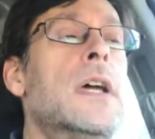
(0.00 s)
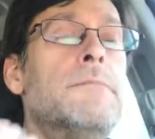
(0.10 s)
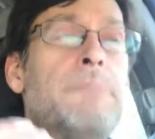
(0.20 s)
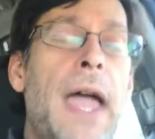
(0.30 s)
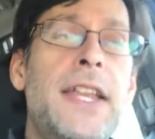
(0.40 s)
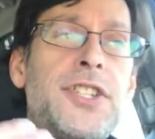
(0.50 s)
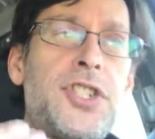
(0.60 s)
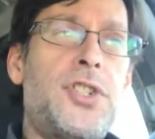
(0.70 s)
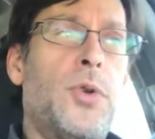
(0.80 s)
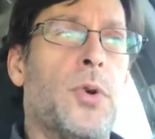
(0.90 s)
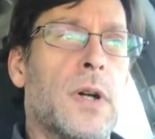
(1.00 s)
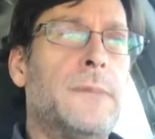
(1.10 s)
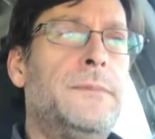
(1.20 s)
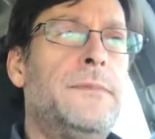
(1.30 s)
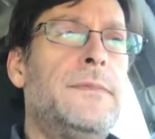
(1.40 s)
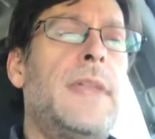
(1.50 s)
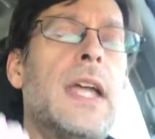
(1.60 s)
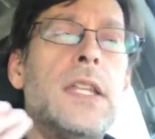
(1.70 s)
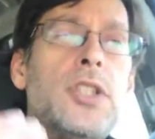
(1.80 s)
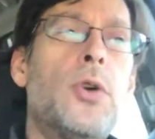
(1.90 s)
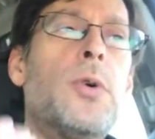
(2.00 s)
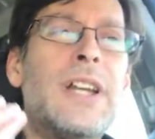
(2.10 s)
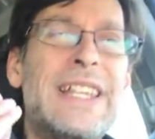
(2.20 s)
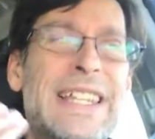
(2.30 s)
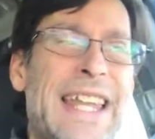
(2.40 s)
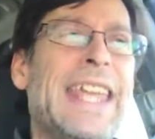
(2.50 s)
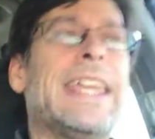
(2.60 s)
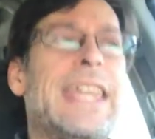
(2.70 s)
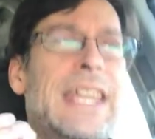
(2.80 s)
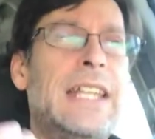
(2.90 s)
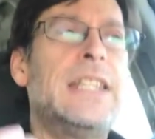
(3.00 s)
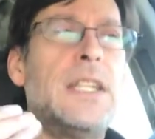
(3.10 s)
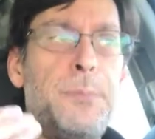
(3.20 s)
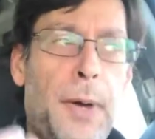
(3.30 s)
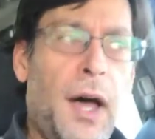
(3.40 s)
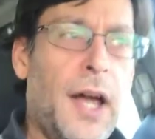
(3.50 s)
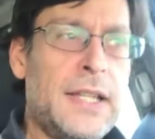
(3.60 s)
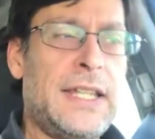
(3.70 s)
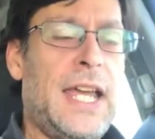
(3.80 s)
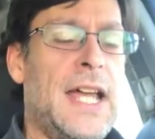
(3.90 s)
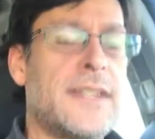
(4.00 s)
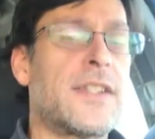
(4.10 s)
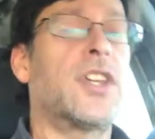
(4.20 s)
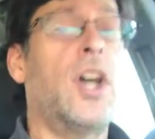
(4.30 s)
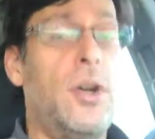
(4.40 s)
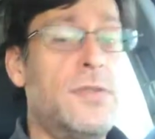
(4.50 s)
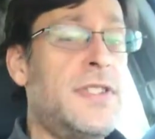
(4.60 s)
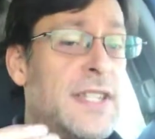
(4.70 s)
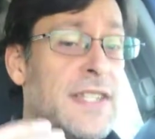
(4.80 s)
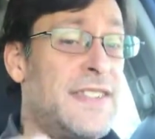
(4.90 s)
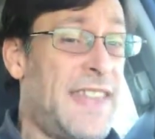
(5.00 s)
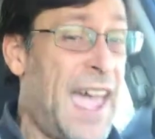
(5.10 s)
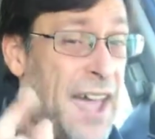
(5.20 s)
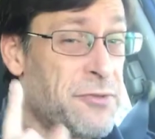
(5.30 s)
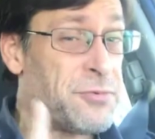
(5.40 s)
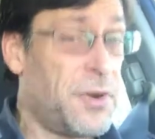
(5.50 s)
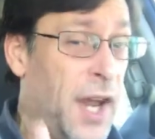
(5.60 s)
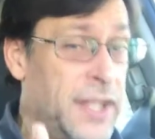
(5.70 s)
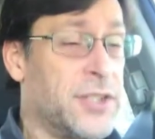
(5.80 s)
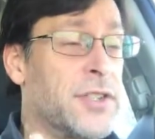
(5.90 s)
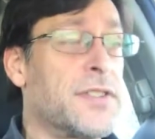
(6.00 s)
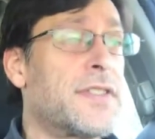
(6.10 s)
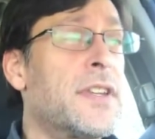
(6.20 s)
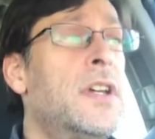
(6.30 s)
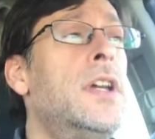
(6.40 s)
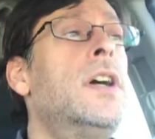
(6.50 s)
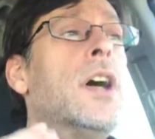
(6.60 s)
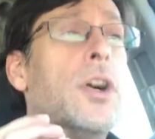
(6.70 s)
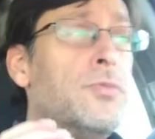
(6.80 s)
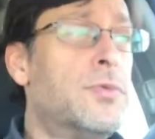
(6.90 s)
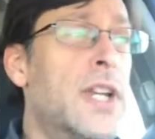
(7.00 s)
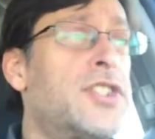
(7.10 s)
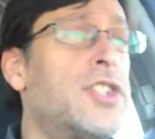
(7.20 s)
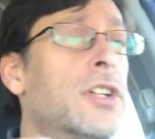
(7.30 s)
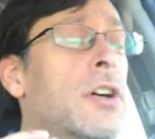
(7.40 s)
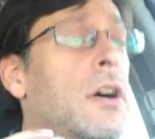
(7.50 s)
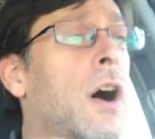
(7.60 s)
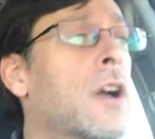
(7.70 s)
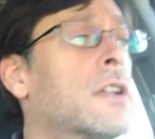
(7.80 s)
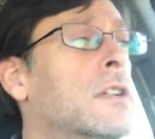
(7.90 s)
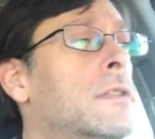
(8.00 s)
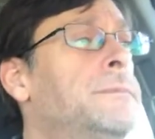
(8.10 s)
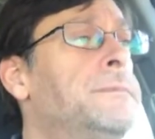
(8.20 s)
make sure that your link in the podcast goes to that writer's original article.